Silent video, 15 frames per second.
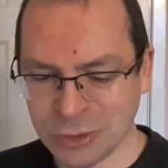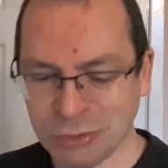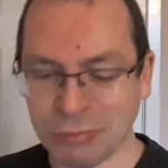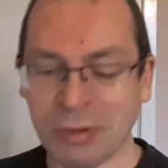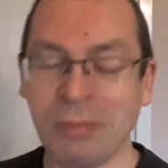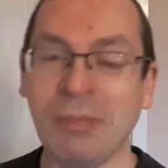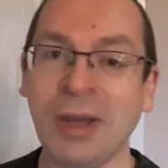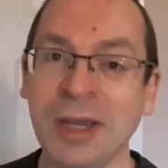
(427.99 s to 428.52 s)
to
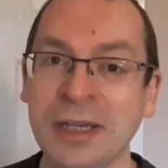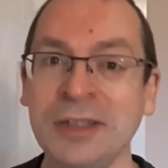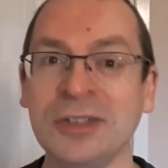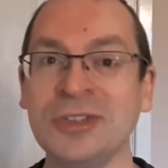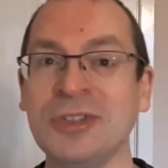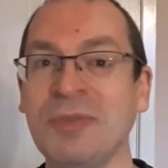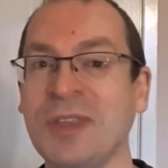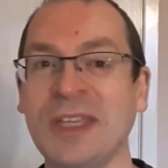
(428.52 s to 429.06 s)
remind
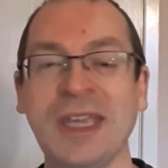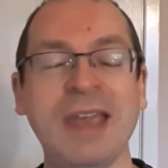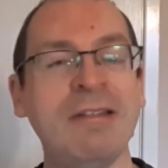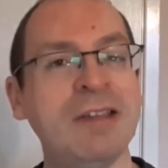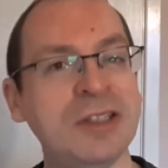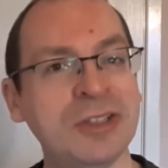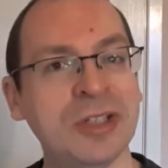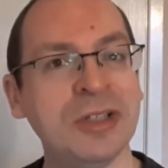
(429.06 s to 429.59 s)
us of the
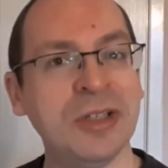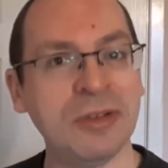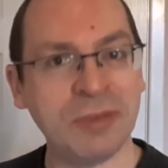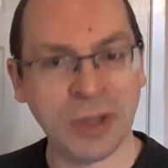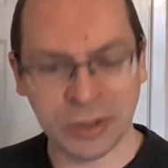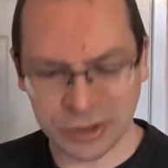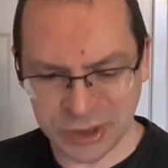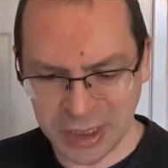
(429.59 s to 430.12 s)
character
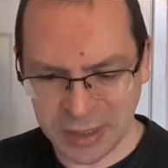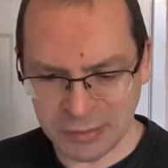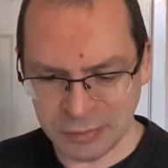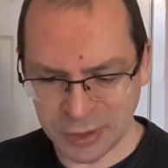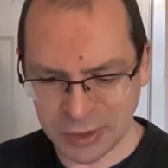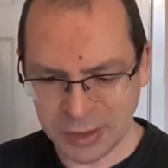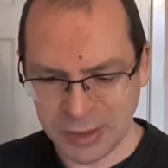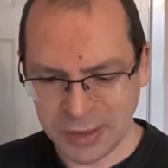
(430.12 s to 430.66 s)
of our
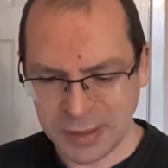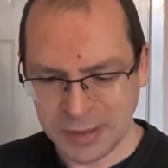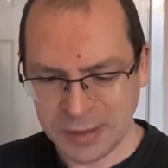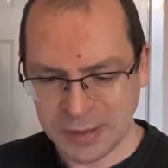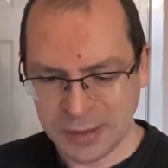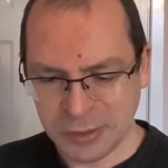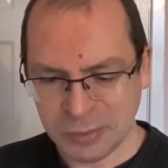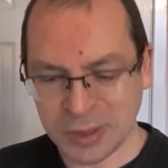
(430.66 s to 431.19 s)
Saviour
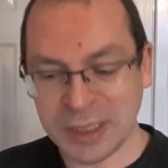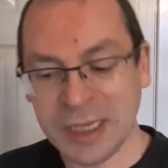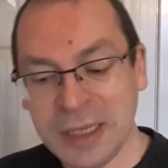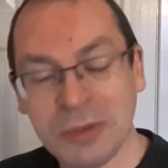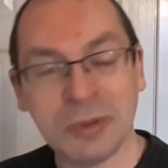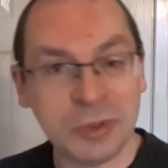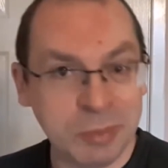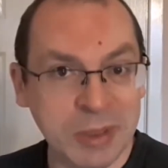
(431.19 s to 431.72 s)
when
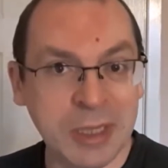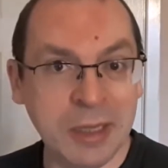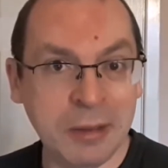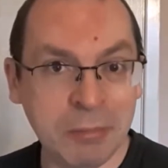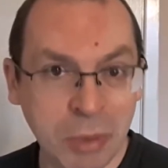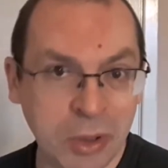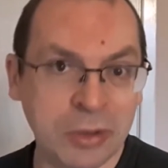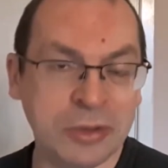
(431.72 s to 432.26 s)
he was
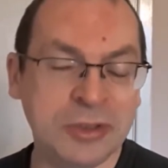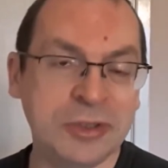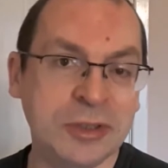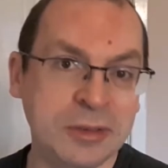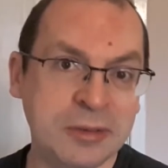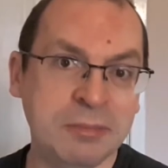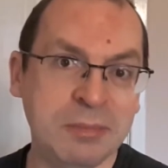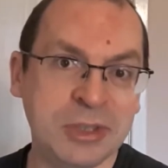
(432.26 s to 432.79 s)
being mocked
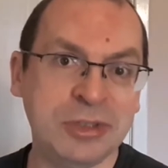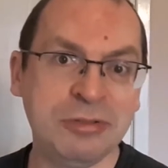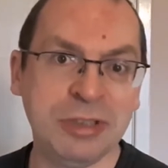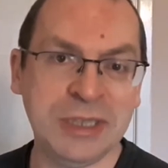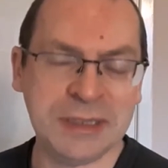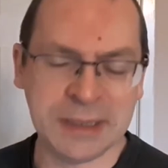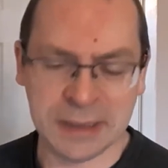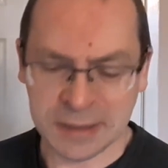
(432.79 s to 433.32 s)
and
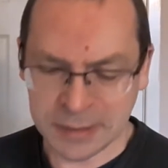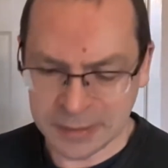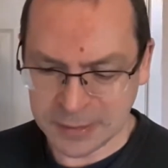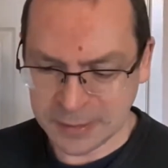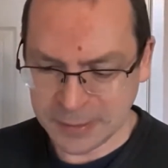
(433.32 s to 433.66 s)
mistreated.